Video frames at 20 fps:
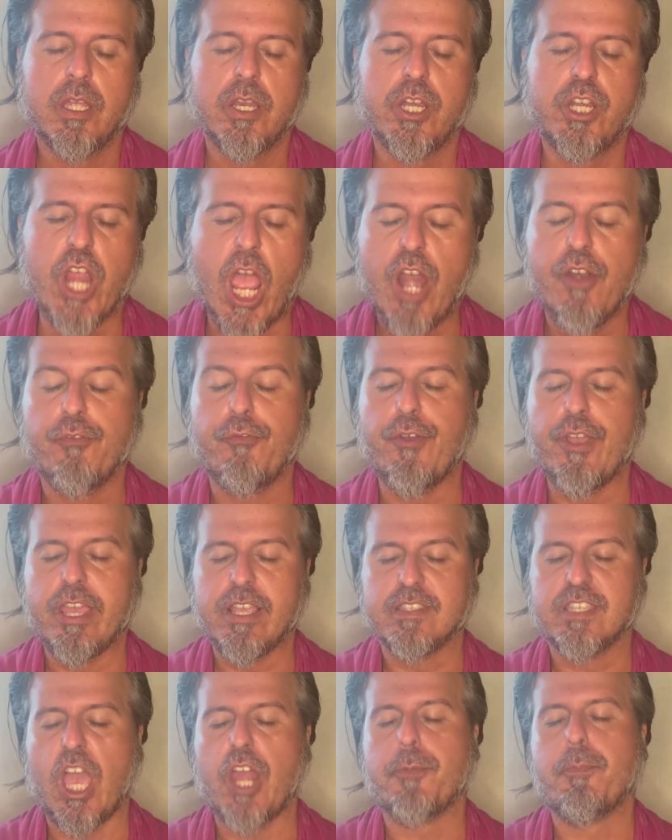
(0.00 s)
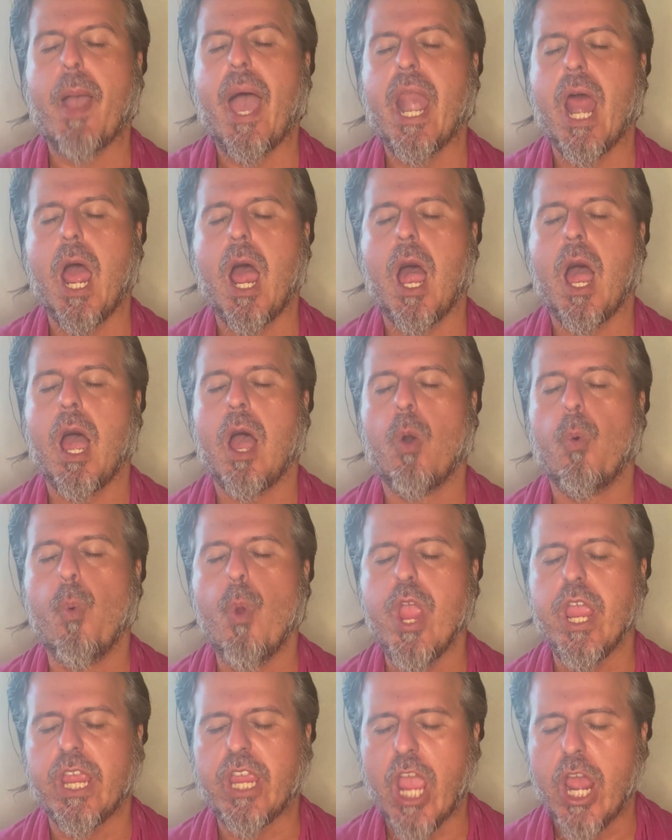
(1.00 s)
then things get better.
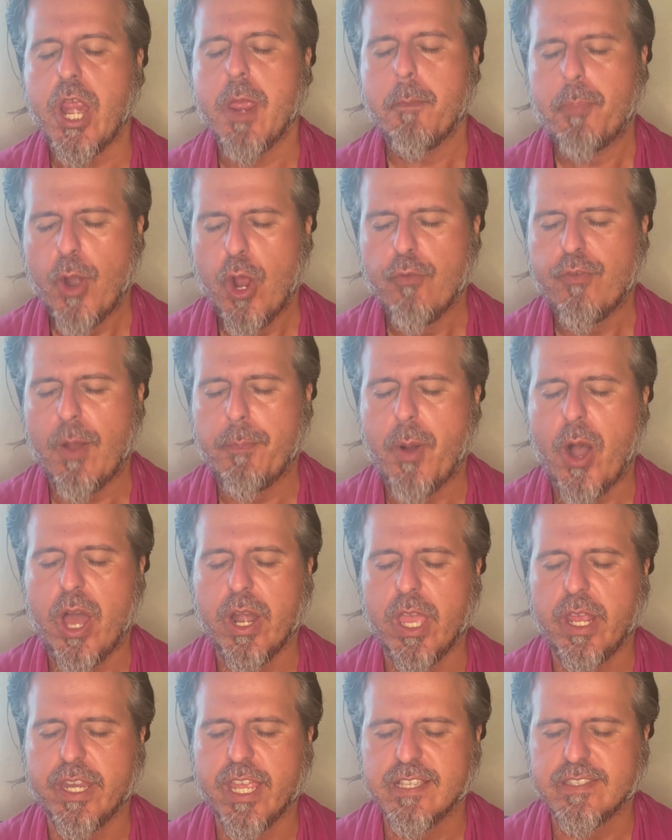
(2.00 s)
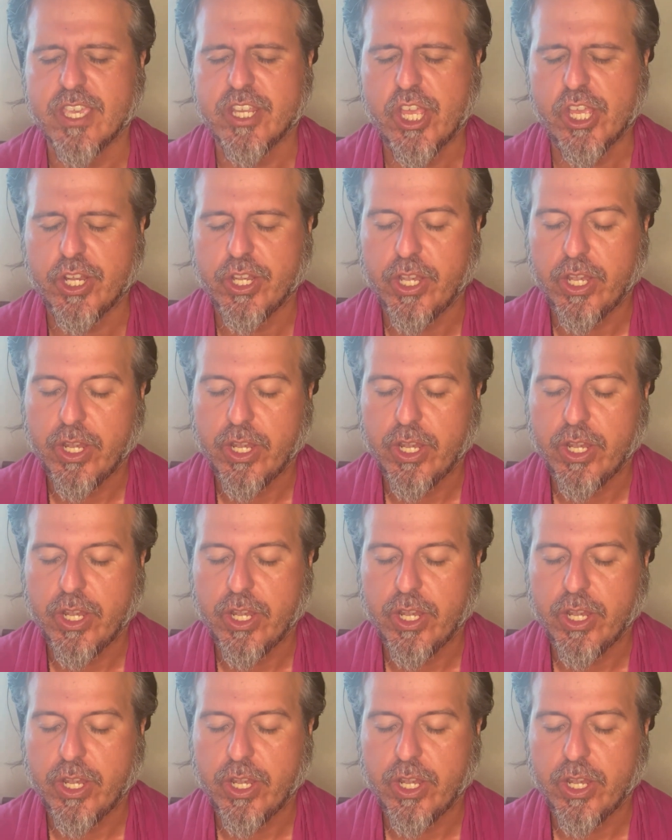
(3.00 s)
We can improve upon it, isn't it?